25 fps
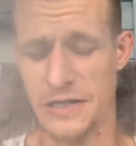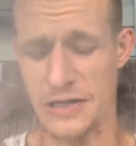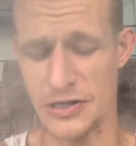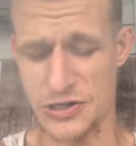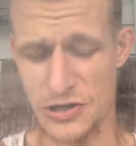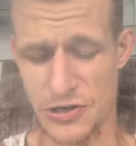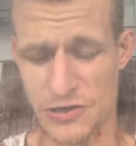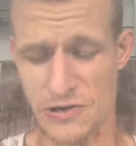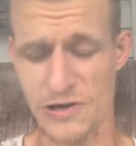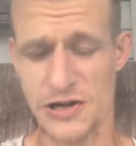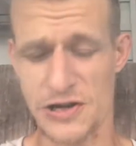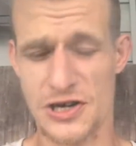
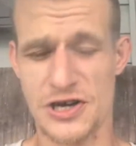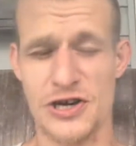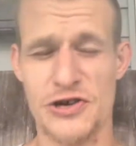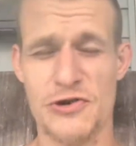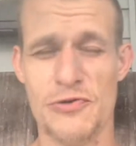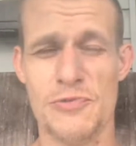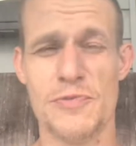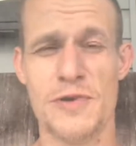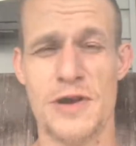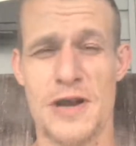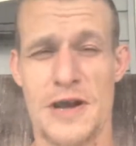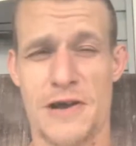It's already
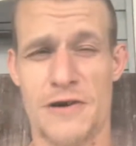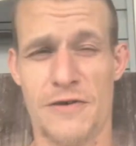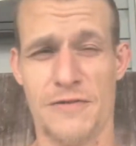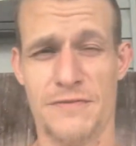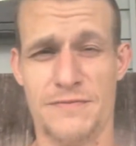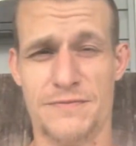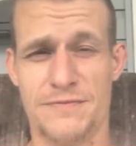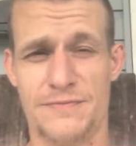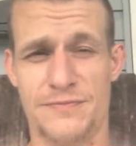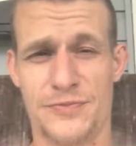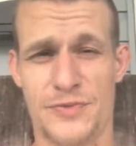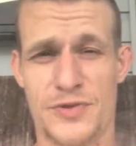humid out,
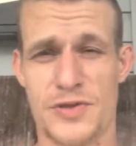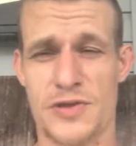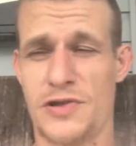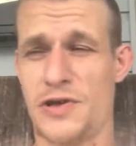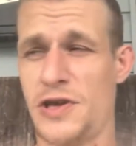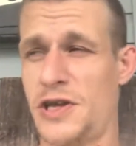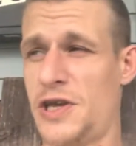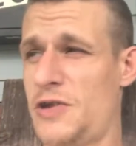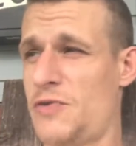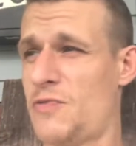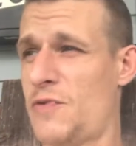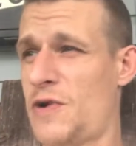so
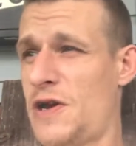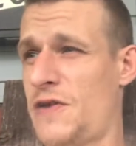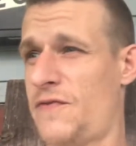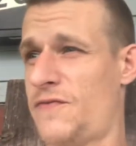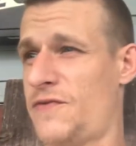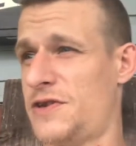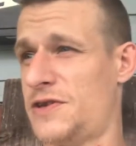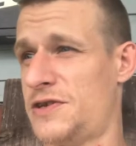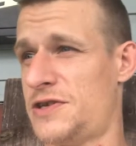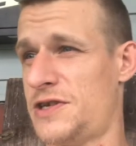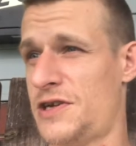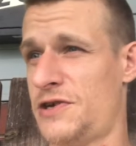the heat
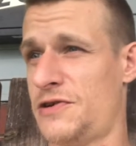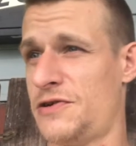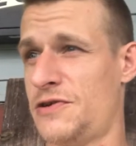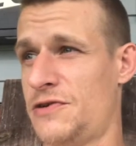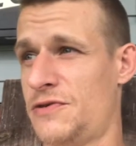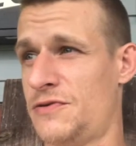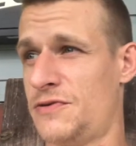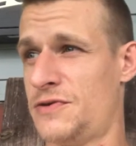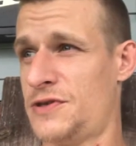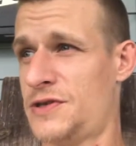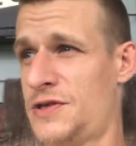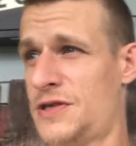wave
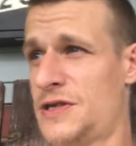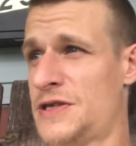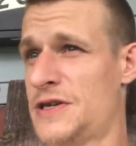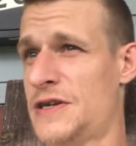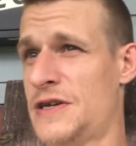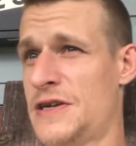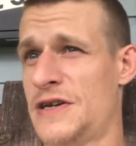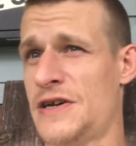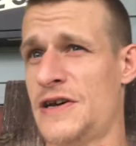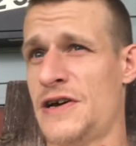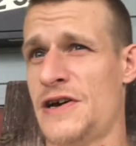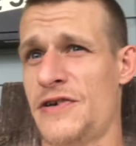continues.
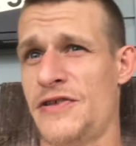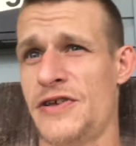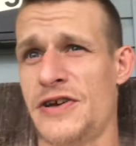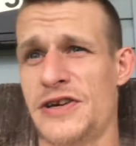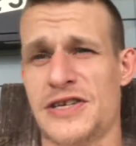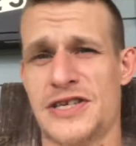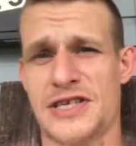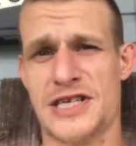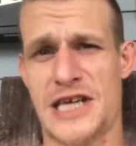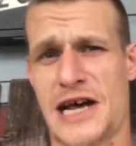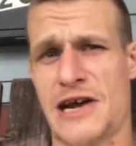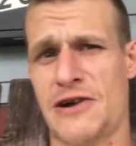I
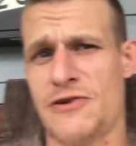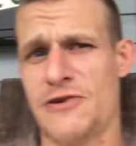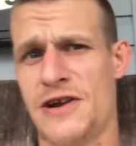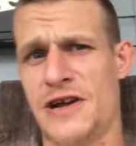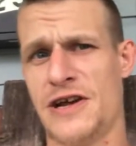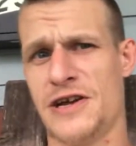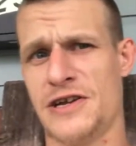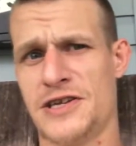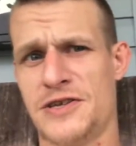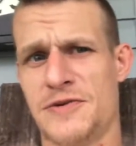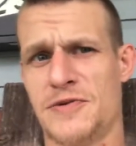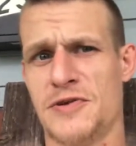think Saturday
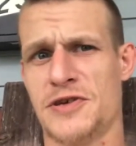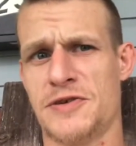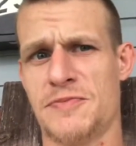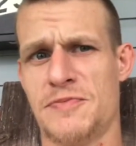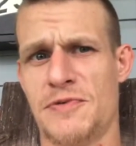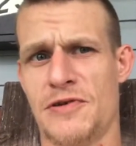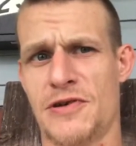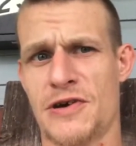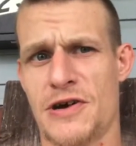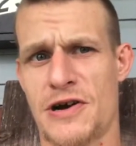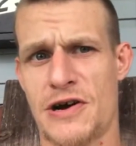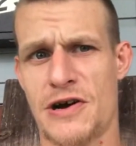it's supposed to
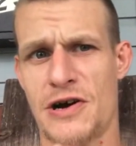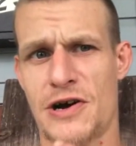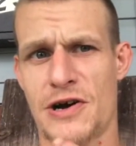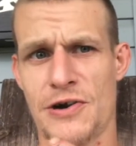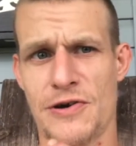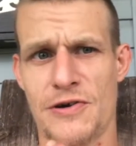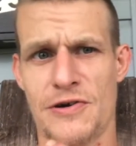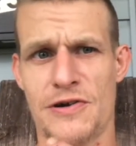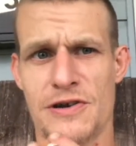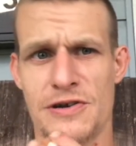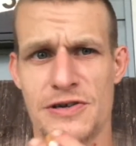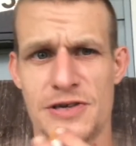be like
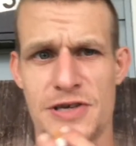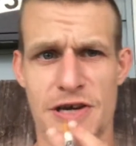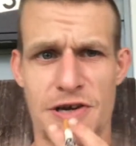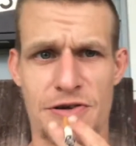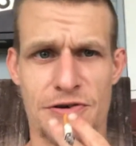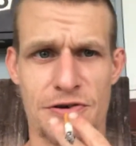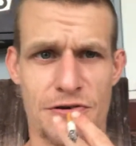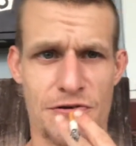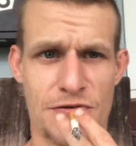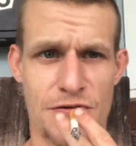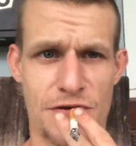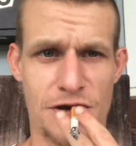
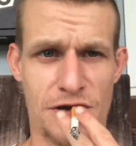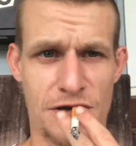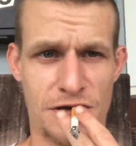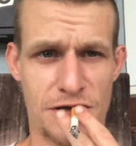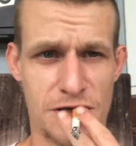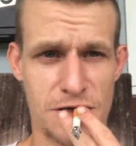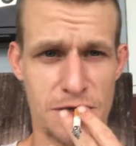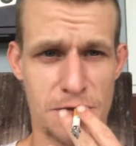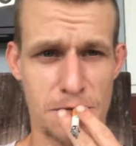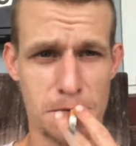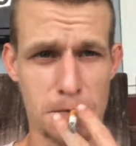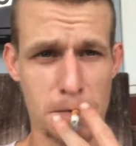110
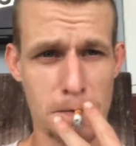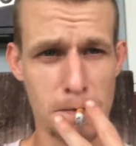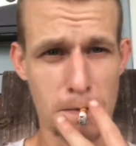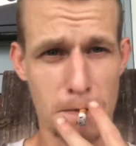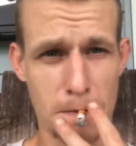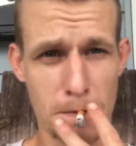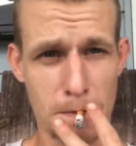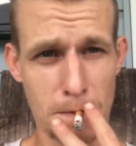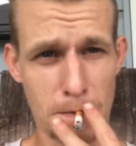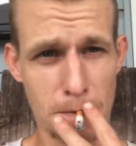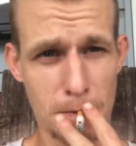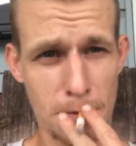degrees.
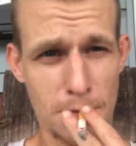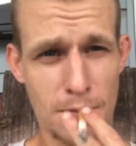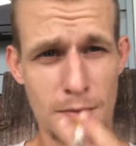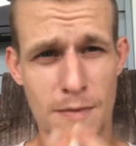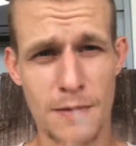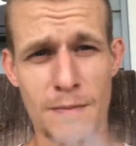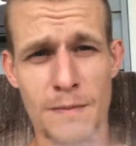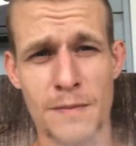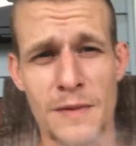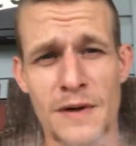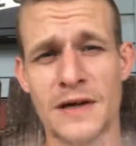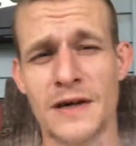
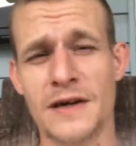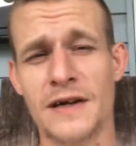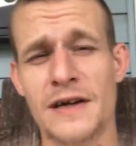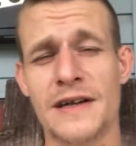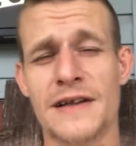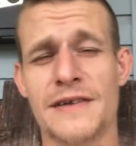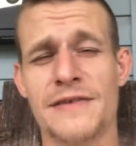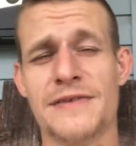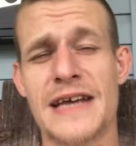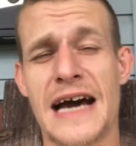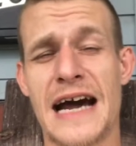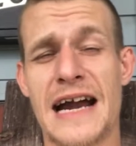
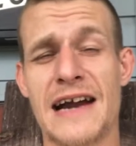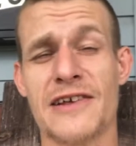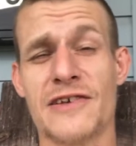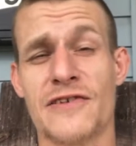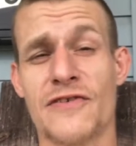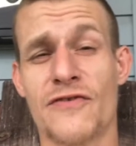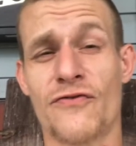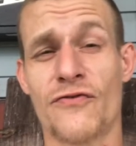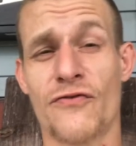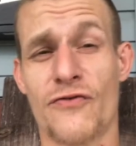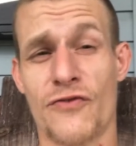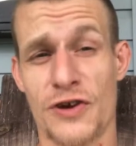That
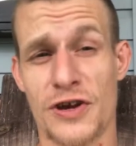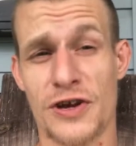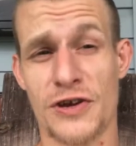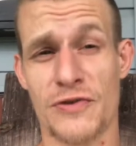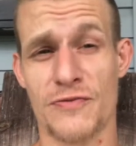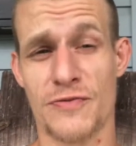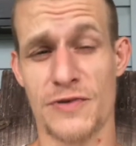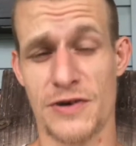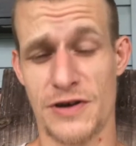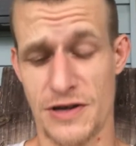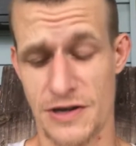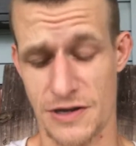is
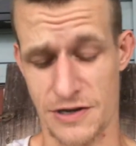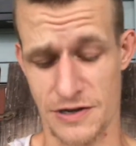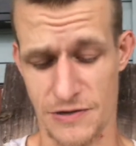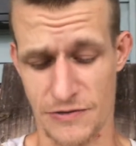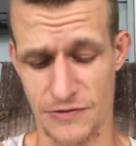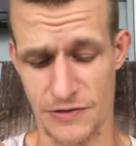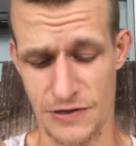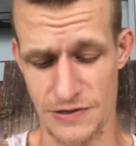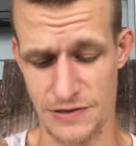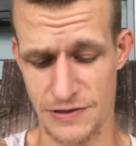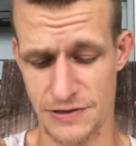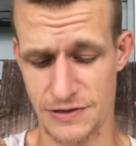freaking
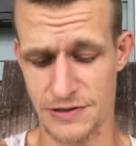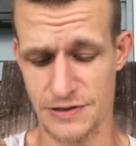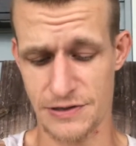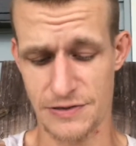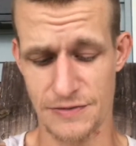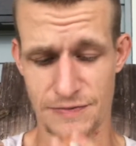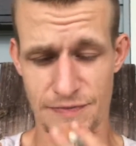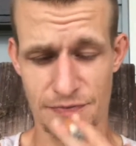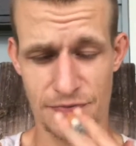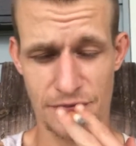ridiculous.